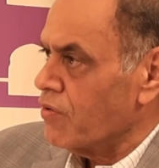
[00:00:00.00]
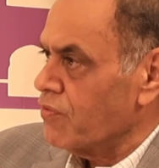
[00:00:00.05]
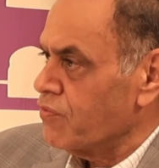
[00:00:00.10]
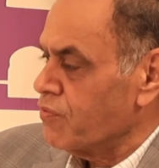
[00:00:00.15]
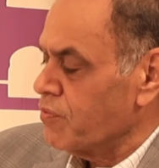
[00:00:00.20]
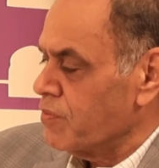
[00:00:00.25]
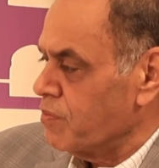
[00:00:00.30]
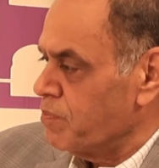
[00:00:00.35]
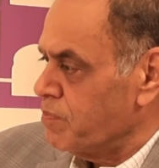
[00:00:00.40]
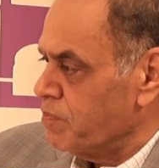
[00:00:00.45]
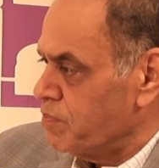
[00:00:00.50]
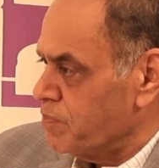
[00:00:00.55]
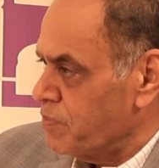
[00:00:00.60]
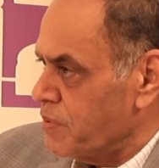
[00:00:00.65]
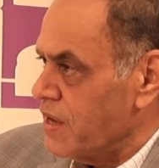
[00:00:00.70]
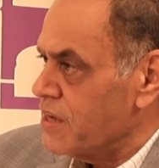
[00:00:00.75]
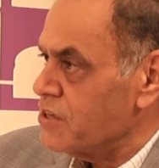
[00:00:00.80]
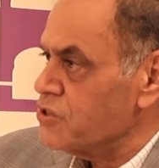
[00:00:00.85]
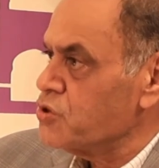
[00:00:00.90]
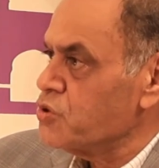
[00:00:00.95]
of
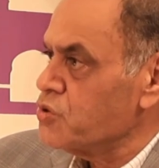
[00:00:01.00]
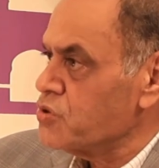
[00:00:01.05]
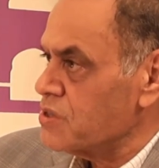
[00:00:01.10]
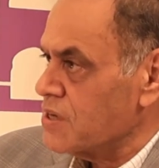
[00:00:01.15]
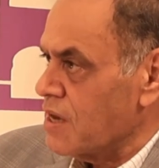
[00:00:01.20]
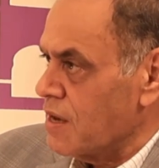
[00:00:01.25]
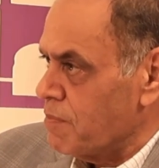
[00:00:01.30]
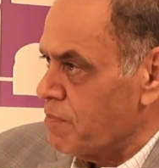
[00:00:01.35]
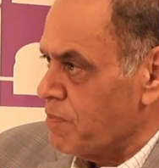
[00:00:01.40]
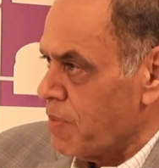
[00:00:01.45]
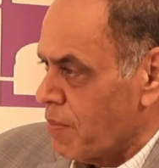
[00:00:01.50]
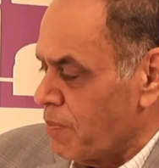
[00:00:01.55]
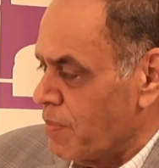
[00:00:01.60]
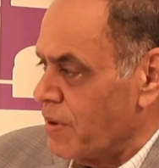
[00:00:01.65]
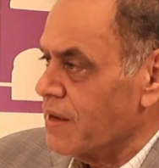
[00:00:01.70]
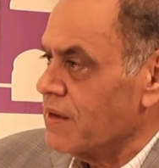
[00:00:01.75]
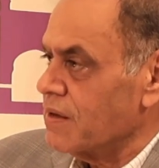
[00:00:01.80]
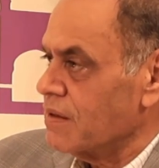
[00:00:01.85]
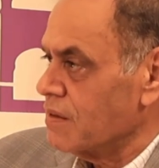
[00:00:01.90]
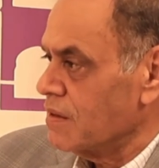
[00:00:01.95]
PSUs came
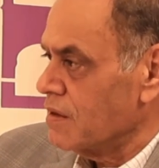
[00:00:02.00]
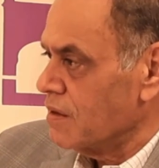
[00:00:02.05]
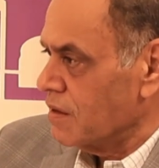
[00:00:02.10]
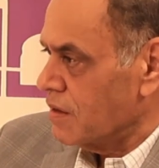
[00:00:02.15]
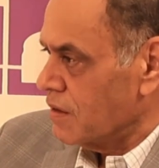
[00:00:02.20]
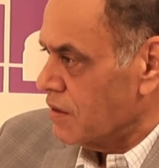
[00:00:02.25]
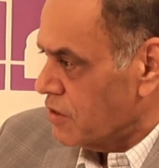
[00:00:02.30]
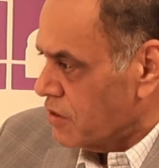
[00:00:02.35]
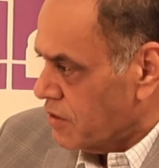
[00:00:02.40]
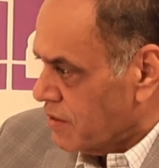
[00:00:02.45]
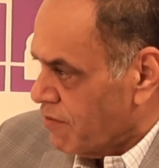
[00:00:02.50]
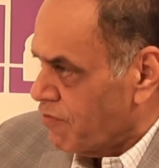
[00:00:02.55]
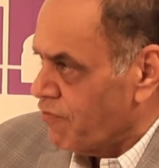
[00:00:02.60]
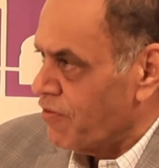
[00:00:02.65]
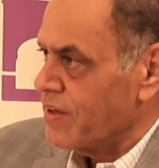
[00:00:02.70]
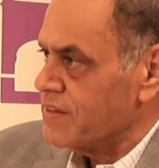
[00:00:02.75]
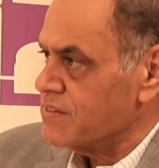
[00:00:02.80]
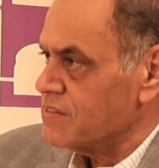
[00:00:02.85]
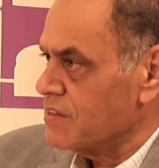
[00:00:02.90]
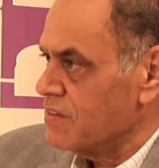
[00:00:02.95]
public, the
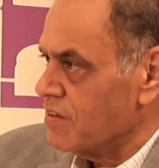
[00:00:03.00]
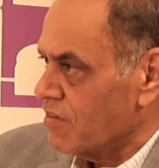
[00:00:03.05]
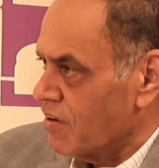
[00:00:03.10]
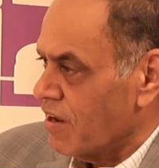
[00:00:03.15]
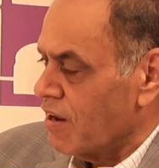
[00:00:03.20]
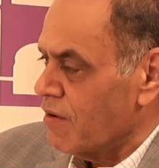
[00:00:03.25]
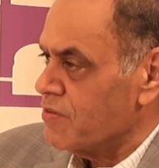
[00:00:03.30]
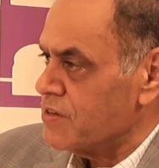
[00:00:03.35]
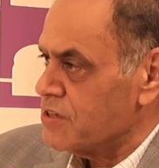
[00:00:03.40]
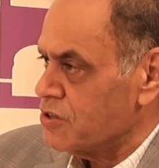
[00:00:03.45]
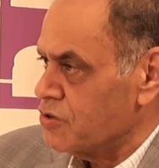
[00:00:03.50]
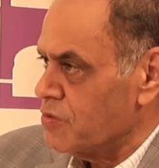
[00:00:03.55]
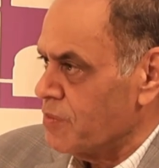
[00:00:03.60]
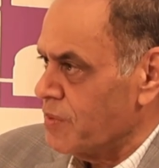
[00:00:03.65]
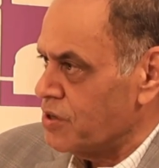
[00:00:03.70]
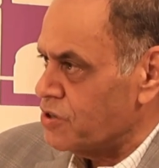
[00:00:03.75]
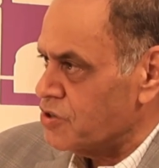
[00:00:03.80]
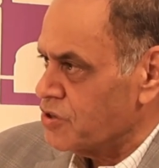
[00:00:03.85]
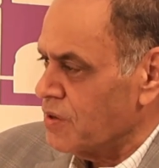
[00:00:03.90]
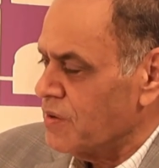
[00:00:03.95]
defense and the railways you
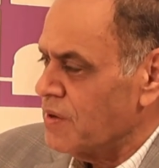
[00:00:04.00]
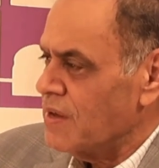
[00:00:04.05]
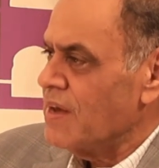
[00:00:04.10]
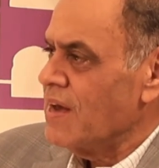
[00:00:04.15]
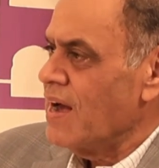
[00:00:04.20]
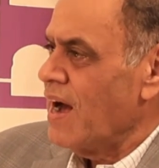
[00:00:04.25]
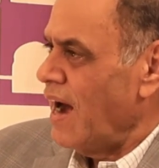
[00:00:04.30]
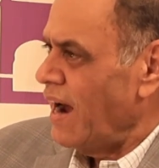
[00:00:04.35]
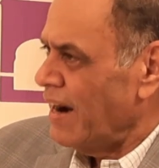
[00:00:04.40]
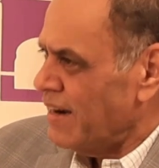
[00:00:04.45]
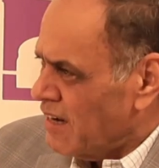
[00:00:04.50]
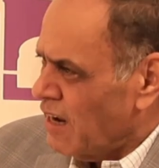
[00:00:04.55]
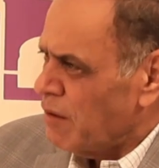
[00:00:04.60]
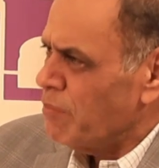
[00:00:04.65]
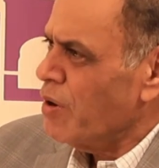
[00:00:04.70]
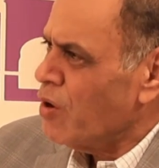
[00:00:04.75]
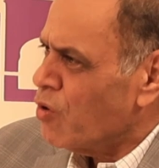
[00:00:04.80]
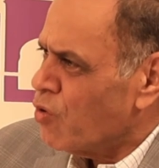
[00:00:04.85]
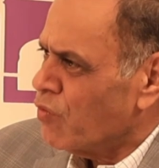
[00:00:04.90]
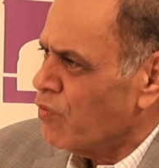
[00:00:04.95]
mentioned, I'd
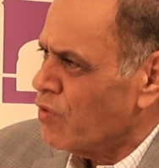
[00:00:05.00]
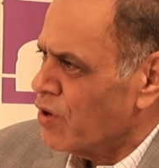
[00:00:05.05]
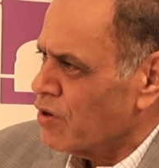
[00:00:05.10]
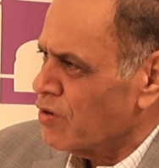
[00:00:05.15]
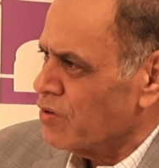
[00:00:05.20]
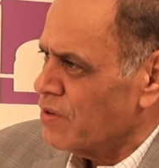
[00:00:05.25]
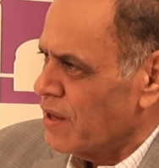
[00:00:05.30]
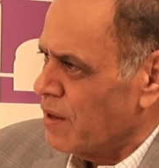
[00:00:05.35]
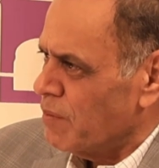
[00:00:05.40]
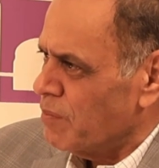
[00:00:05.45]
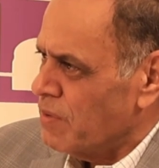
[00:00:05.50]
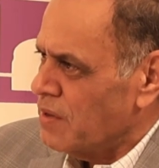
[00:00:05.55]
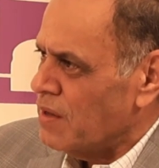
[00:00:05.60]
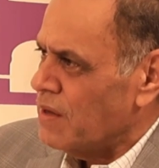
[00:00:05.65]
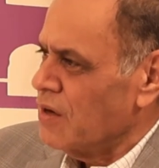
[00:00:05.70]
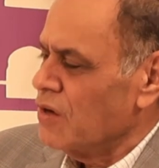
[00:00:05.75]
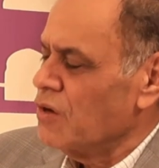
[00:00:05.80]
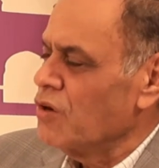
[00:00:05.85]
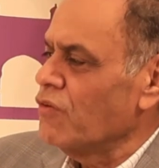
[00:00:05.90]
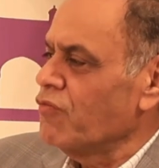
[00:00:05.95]
done my homework on them.
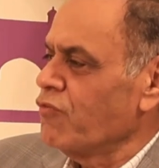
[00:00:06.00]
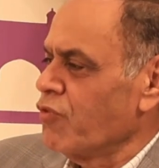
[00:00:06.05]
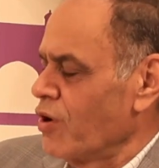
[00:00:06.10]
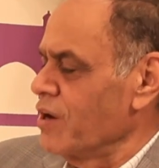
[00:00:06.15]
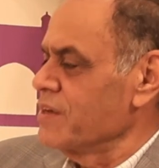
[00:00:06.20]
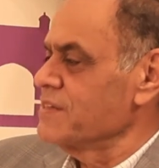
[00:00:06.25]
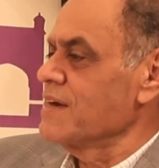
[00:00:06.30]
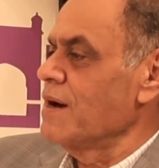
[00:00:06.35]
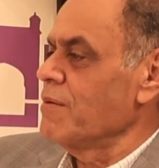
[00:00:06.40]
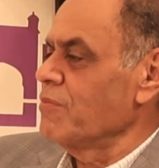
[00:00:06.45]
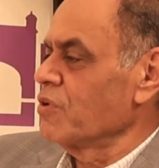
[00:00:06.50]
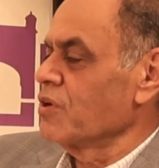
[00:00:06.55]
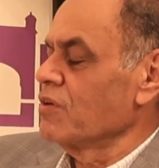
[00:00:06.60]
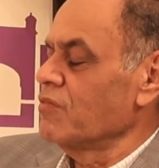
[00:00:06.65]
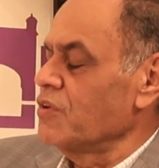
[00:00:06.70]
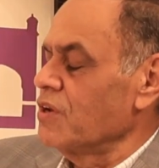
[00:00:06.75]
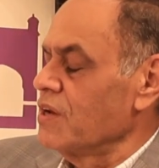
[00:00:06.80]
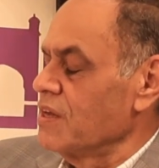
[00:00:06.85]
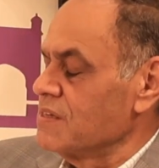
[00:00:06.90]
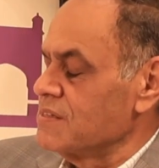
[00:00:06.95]
For example, to
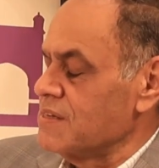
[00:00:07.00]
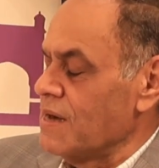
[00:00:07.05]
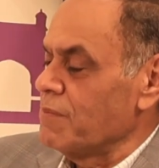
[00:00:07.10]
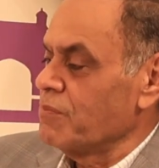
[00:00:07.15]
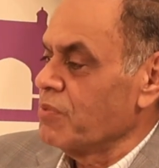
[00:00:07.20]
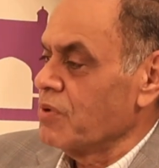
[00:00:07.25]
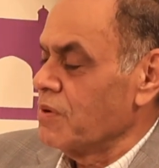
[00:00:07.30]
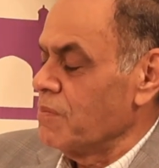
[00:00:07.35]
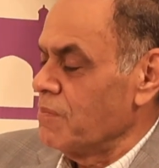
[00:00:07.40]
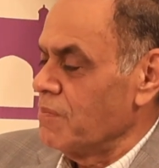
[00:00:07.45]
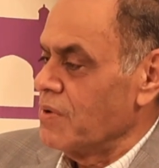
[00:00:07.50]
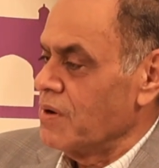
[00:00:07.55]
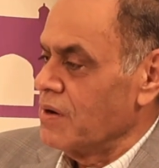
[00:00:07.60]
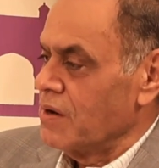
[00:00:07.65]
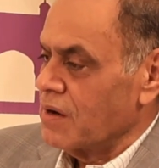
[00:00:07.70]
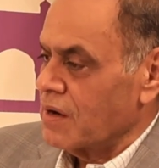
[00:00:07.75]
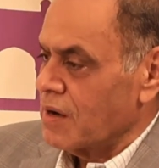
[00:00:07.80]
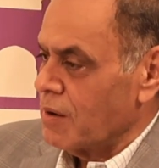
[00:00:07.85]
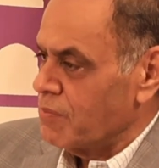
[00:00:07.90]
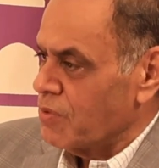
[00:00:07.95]
give you an example,
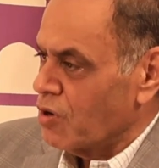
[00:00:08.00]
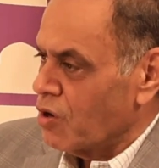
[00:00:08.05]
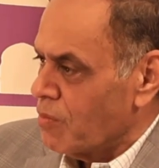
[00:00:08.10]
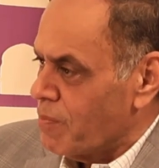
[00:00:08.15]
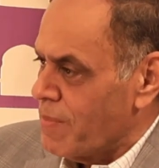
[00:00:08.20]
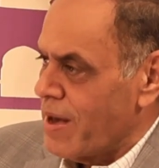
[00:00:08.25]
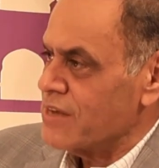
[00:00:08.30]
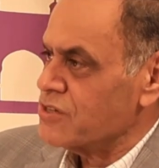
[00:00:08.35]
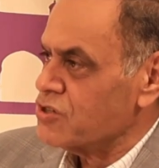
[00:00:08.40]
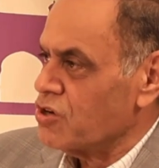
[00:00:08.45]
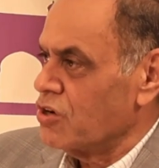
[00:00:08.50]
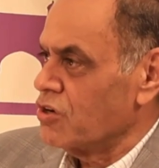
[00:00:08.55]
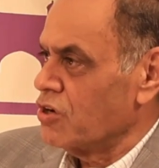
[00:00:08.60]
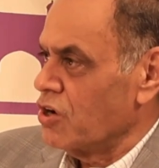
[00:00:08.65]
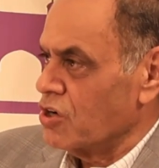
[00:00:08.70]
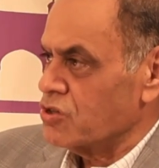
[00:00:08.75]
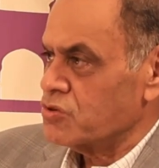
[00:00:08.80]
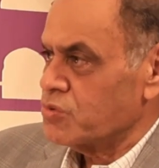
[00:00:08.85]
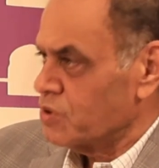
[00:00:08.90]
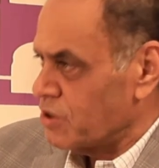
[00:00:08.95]
a company called Mazgon
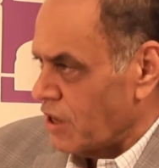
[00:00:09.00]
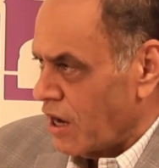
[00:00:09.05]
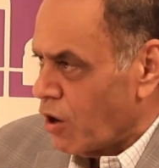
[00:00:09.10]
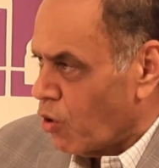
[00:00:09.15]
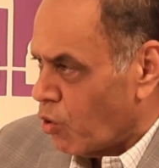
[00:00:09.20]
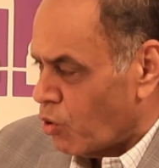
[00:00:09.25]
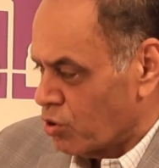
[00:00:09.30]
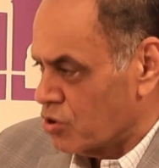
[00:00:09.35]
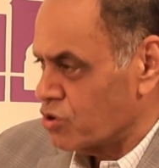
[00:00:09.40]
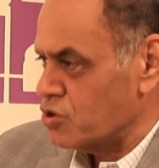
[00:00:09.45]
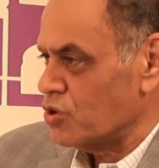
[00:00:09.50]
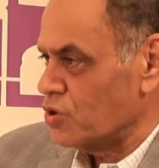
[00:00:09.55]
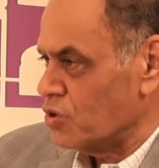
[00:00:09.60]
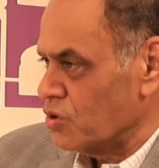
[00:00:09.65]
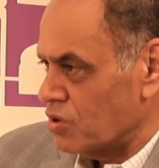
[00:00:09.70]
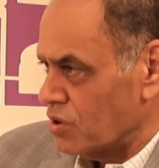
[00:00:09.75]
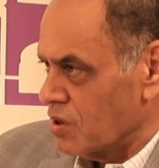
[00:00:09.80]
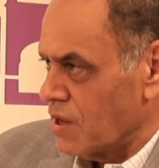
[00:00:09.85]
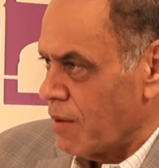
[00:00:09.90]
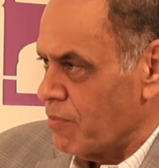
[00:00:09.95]
Docks, which I own,
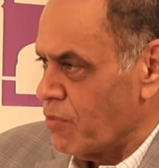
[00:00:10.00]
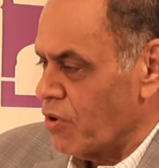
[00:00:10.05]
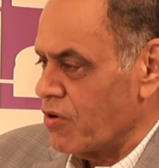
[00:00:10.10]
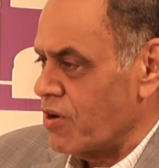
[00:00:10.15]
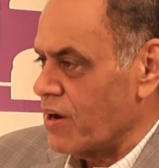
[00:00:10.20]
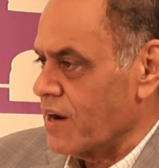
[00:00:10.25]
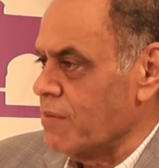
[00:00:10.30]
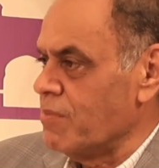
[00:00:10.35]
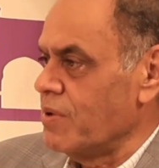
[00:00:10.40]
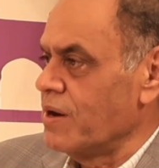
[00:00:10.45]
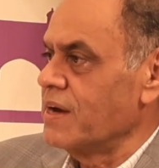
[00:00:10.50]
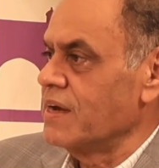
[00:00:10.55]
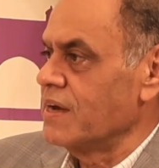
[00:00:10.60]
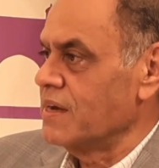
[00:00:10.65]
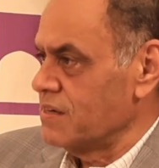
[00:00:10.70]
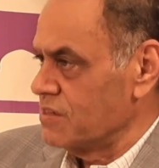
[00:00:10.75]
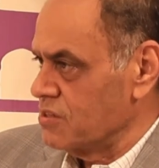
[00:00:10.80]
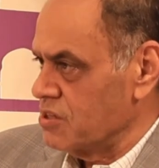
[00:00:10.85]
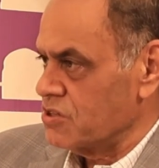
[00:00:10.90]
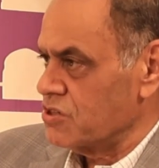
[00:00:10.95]
so I'm not recommending
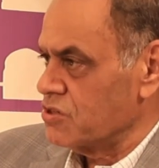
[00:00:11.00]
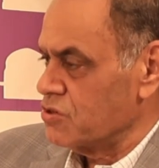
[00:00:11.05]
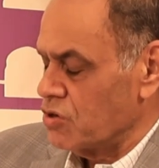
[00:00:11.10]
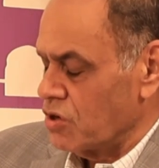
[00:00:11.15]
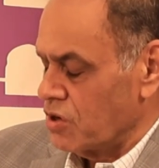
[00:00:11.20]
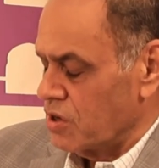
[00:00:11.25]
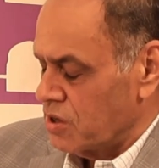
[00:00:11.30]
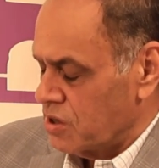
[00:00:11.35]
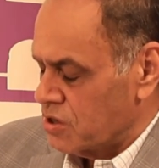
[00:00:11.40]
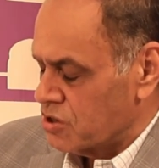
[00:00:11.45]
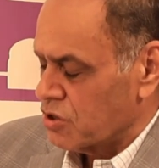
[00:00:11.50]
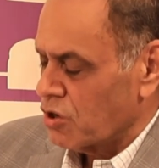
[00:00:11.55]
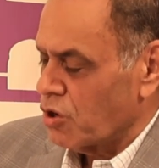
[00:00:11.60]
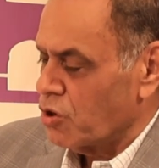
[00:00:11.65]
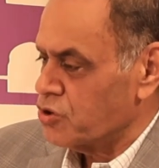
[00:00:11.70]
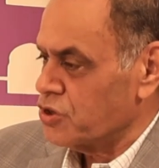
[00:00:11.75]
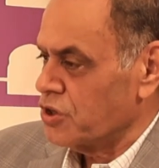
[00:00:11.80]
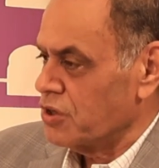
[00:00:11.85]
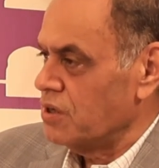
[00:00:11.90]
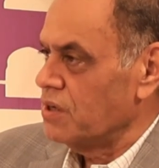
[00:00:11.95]
it. It's just a
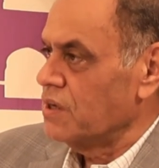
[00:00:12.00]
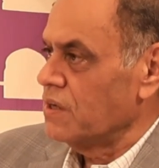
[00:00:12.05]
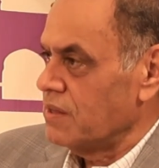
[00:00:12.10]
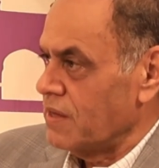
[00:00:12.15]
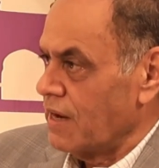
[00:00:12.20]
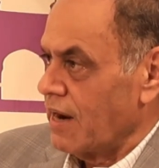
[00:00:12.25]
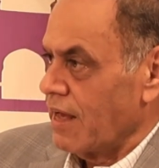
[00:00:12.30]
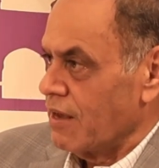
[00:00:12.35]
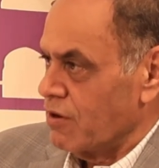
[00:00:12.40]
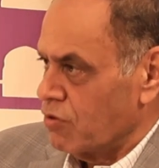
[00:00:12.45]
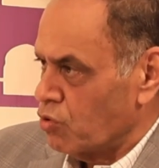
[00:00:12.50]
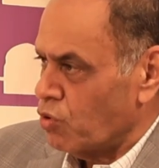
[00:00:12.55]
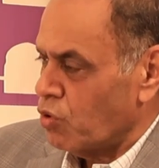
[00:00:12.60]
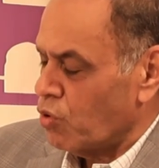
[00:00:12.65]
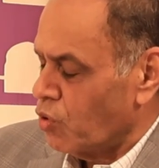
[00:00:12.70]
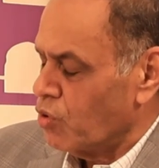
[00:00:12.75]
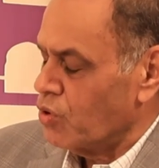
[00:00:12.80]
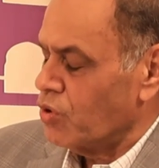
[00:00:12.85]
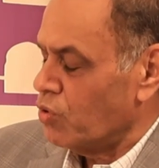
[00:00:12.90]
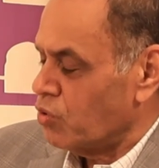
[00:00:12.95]
disclosure that I do
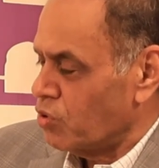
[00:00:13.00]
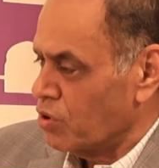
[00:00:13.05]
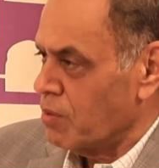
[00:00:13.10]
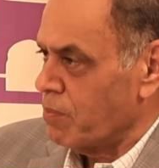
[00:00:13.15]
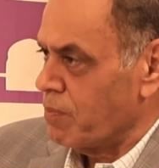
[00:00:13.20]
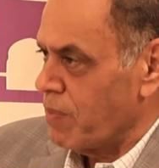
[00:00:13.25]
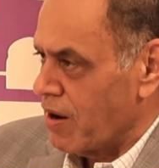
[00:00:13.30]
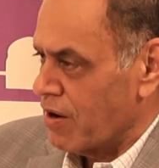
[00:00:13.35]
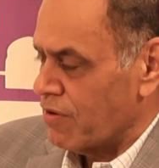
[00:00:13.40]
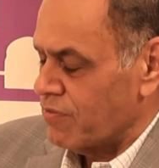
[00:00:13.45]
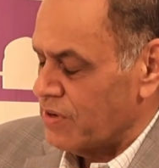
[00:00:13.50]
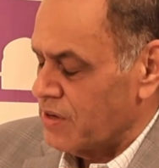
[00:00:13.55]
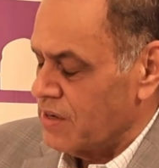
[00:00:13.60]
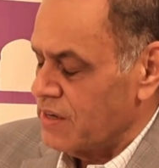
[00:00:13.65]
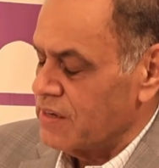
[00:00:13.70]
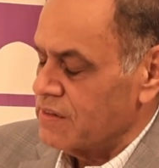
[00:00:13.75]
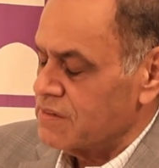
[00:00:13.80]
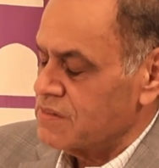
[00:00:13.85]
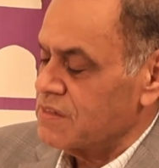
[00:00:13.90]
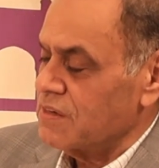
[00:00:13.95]
own a part of it
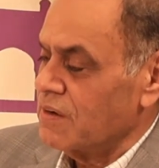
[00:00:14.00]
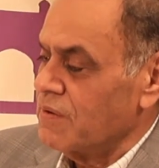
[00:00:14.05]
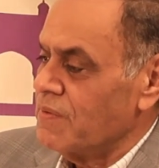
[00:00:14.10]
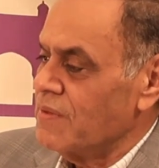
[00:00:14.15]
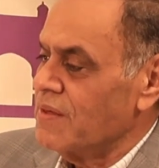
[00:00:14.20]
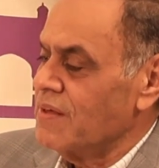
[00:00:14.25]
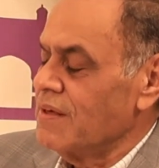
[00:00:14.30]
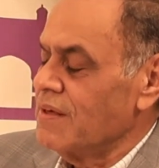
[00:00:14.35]
yet still.